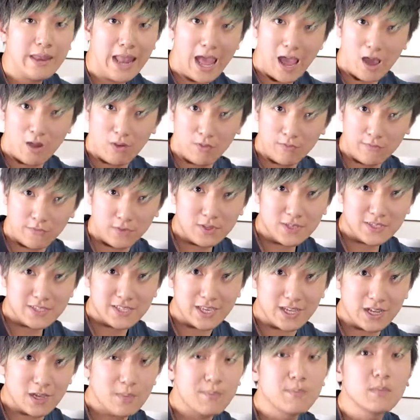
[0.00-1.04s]
Now, for the
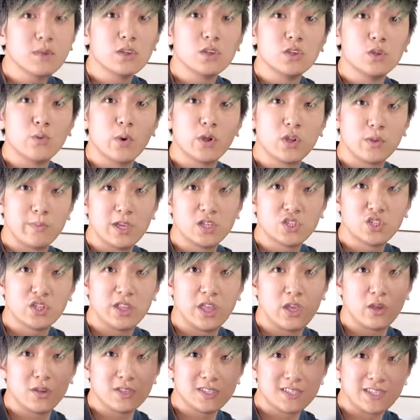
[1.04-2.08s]
setup, you want to make sure
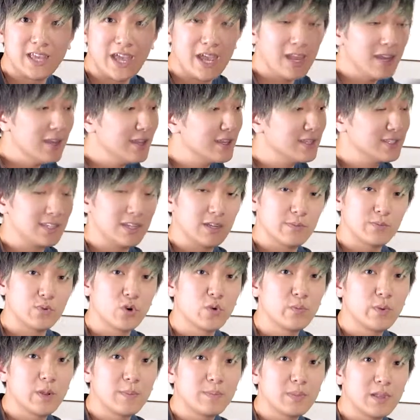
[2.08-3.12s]
that your stand is in an
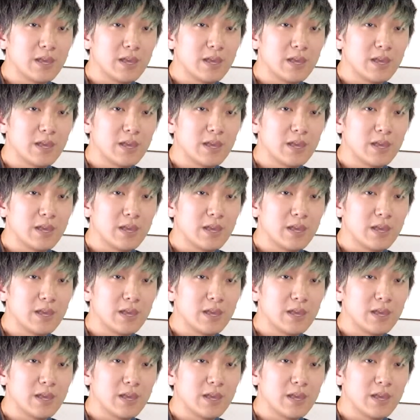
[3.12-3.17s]
appropriate